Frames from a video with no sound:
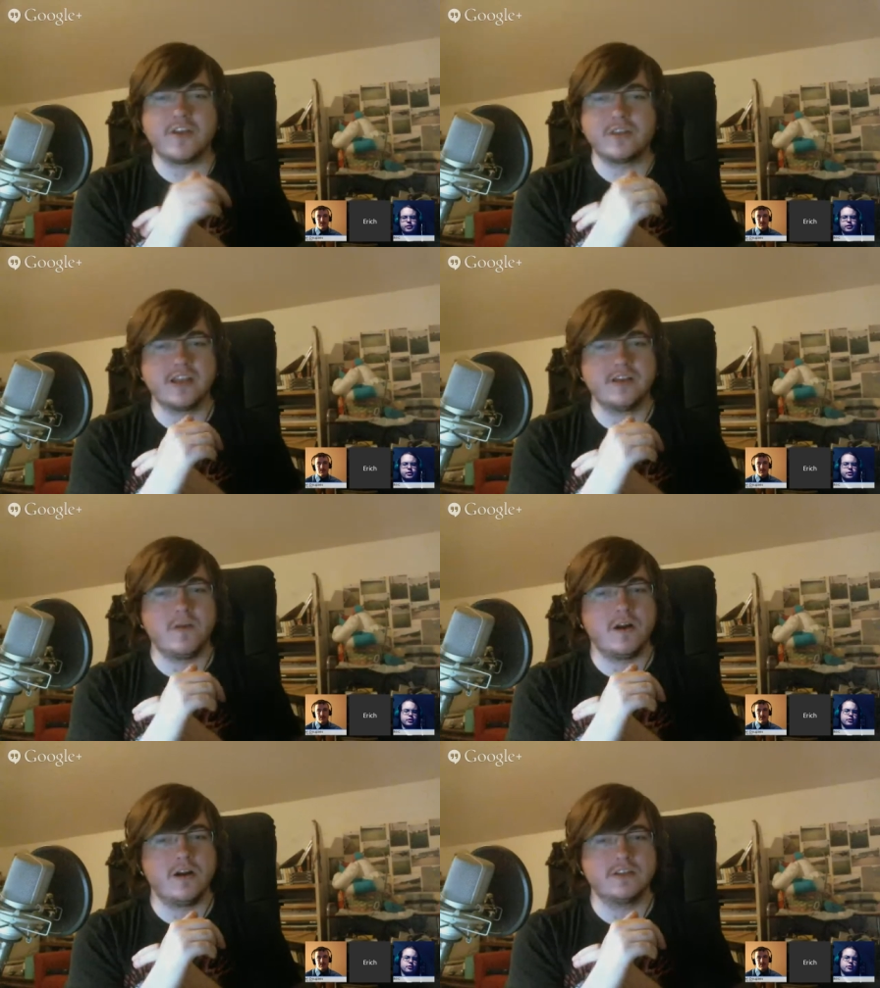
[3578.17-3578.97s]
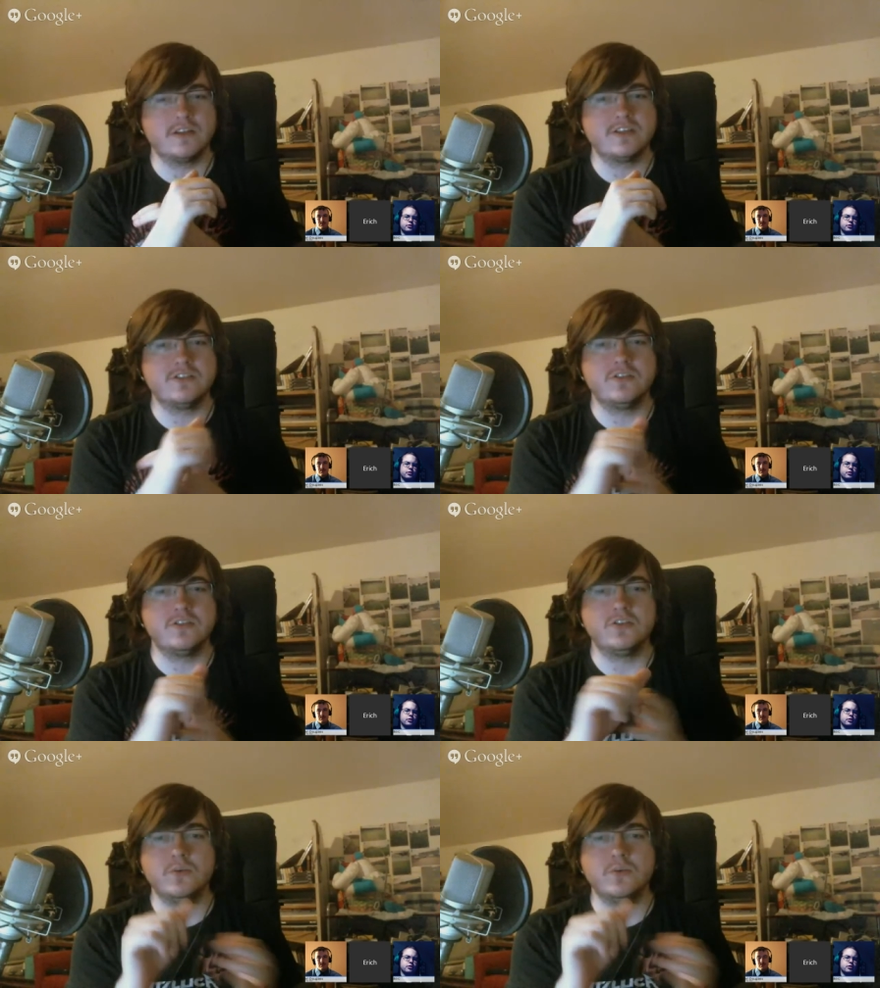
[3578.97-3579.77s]
with Kingdom Hearts? Because they're
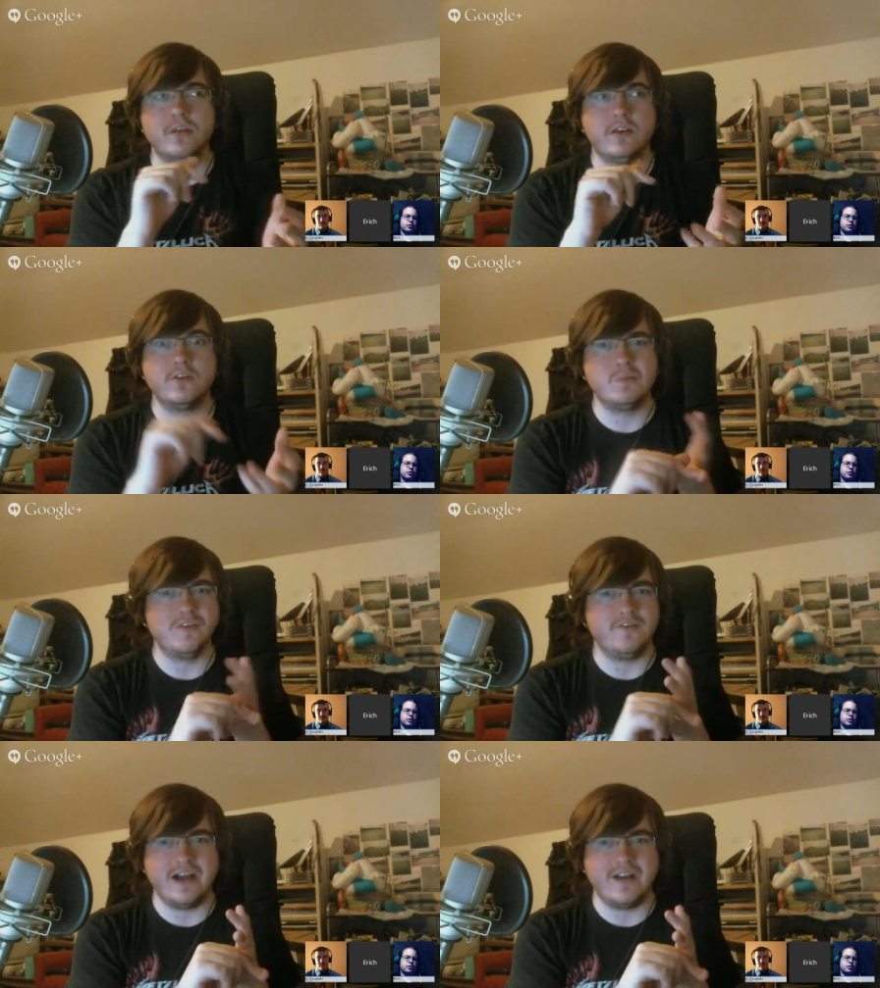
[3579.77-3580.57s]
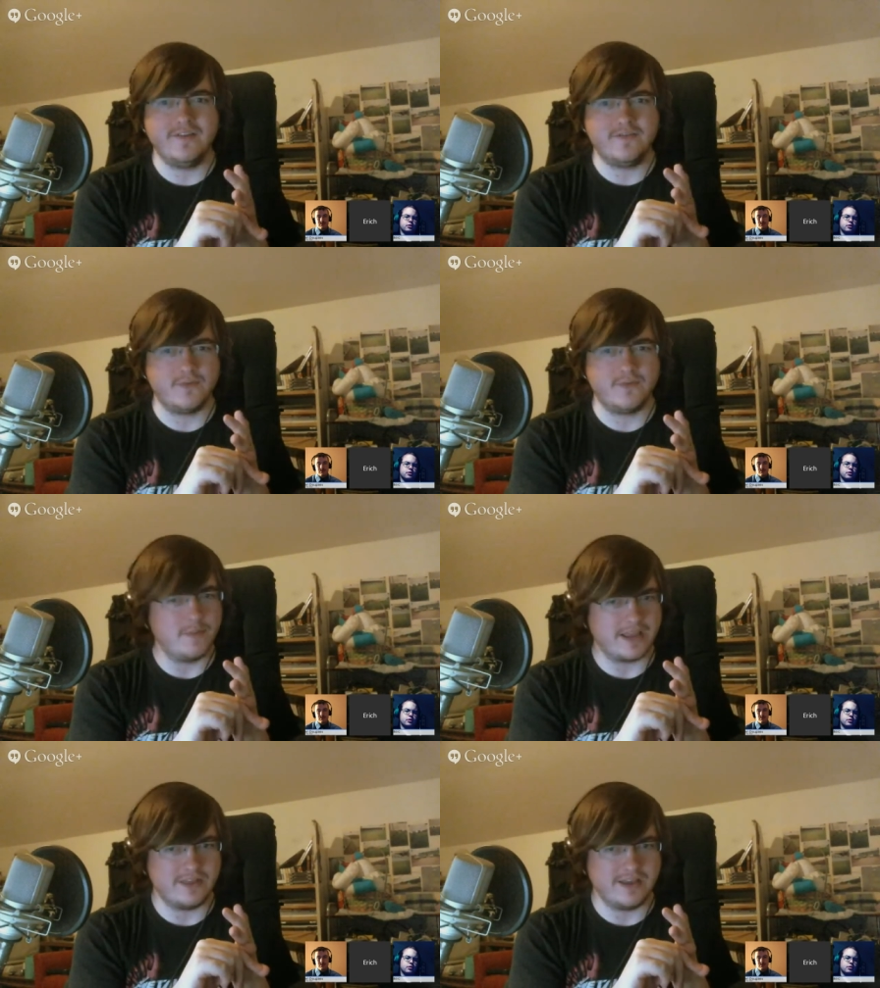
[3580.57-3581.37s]
doing the 2.5
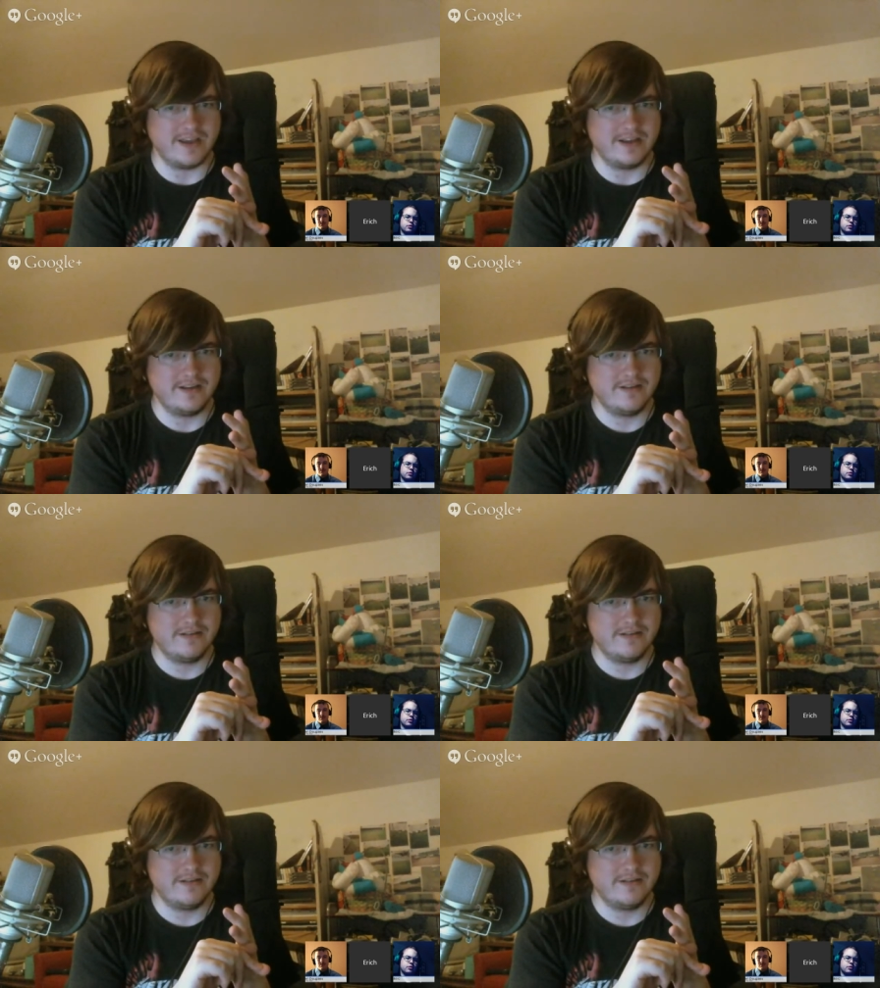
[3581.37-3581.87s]
remake thing.